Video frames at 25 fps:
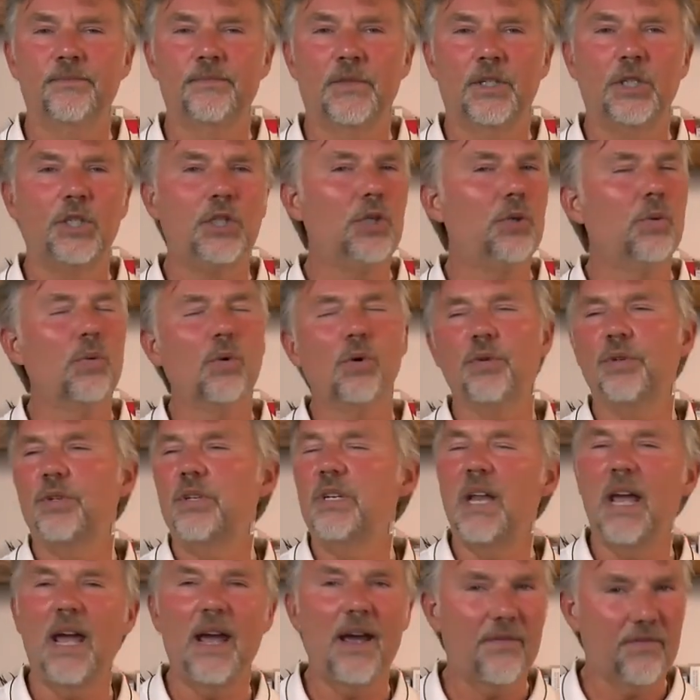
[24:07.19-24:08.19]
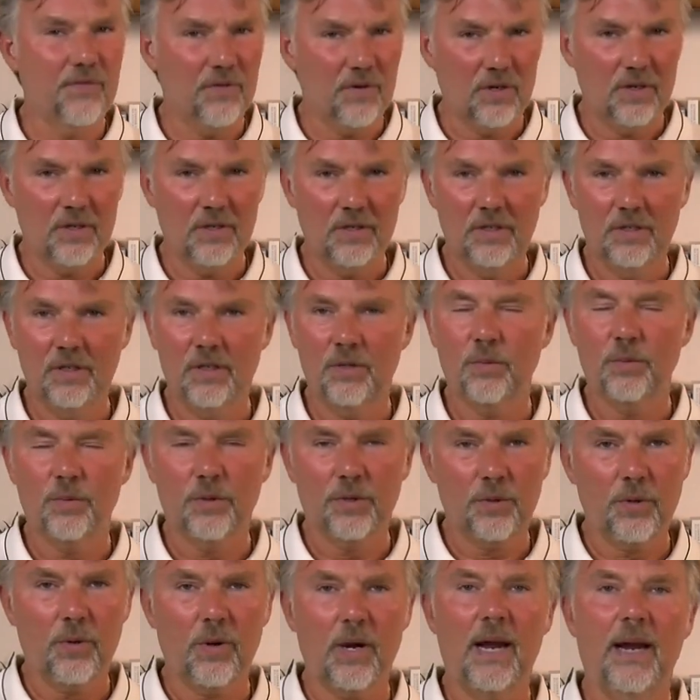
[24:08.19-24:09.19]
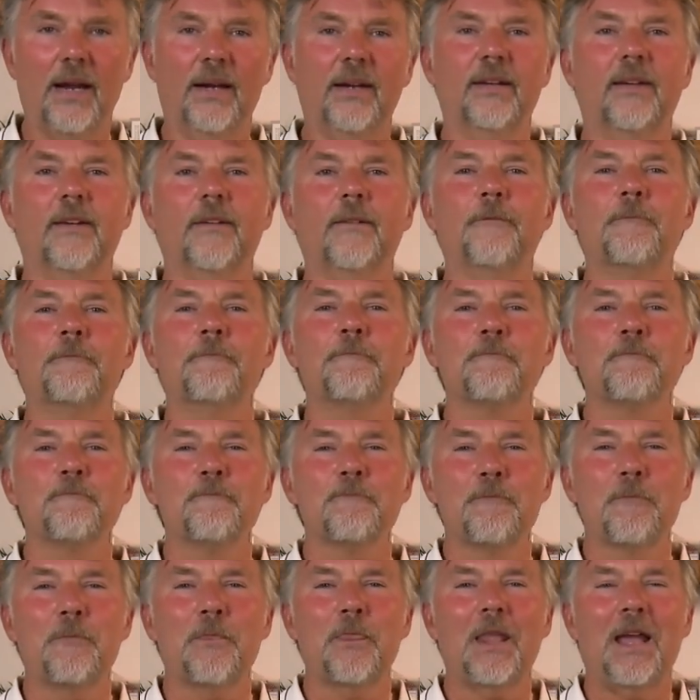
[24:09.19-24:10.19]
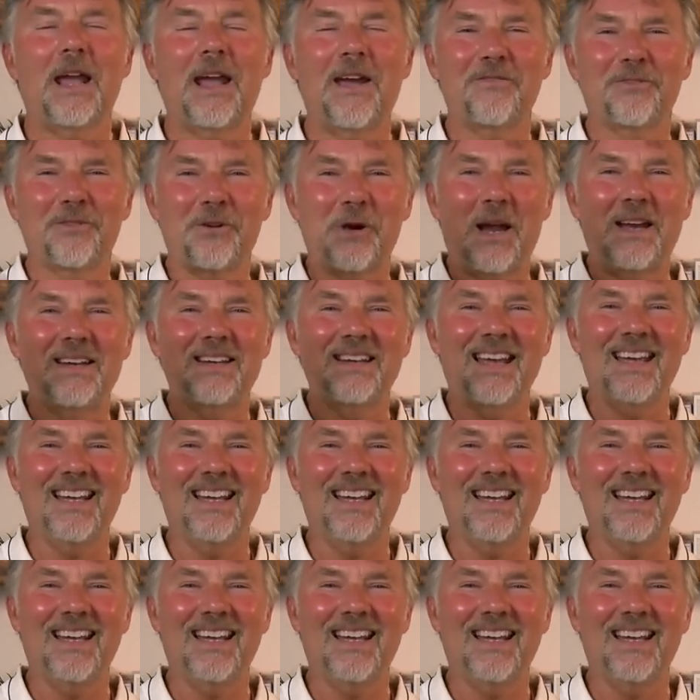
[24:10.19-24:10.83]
You will never regret it. Have a great day.